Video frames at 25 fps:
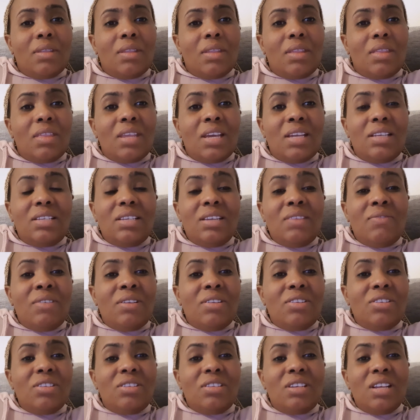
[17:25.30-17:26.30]
that even
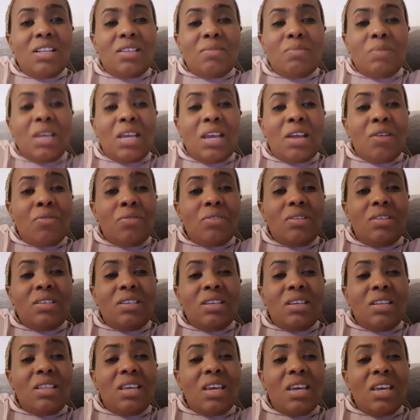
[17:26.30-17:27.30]
she tells me I cannot see
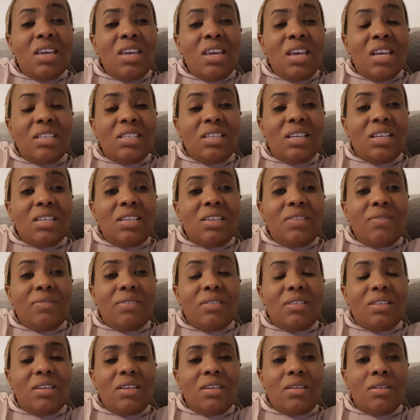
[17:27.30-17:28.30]
the years that he's
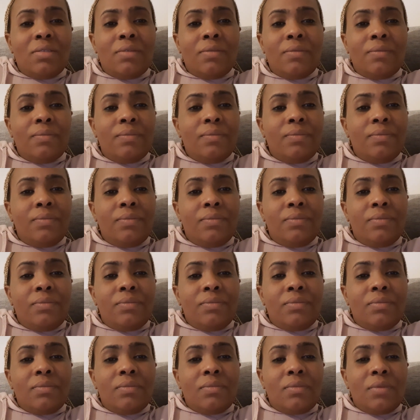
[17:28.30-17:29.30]
seen.
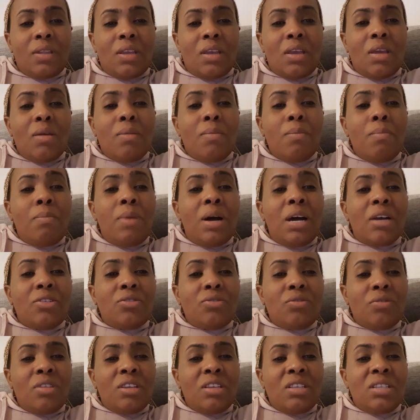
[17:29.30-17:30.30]
Back
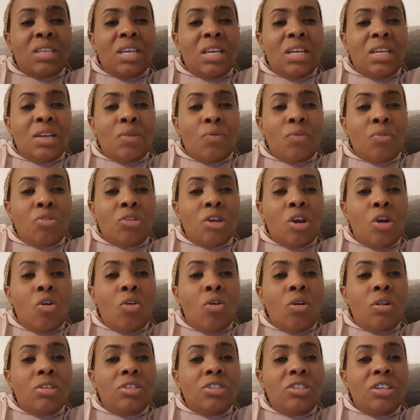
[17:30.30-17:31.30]
to the sender with their
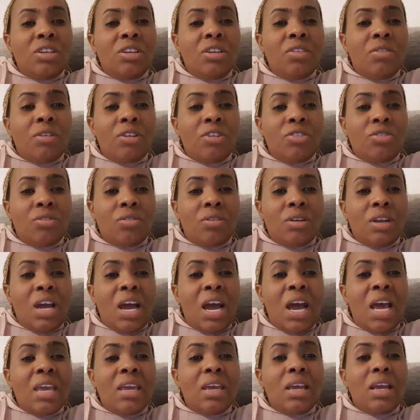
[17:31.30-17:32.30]
old generation.
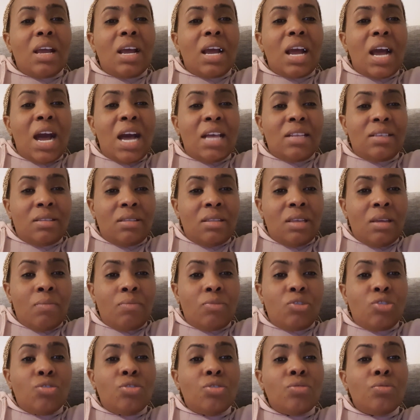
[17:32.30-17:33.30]
I curse them
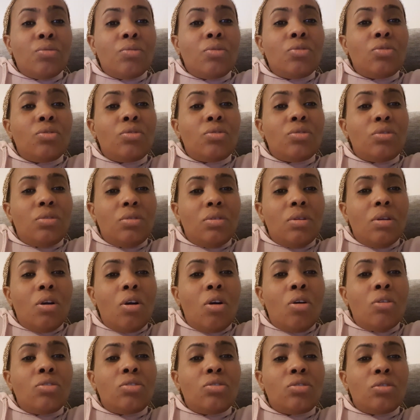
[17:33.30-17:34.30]
to
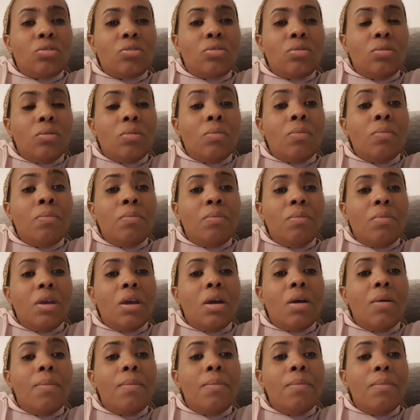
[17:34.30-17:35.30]
also
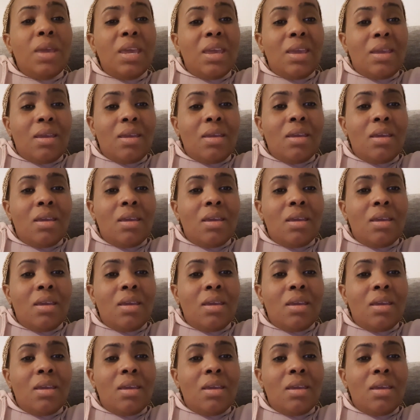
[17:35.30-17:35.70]
me.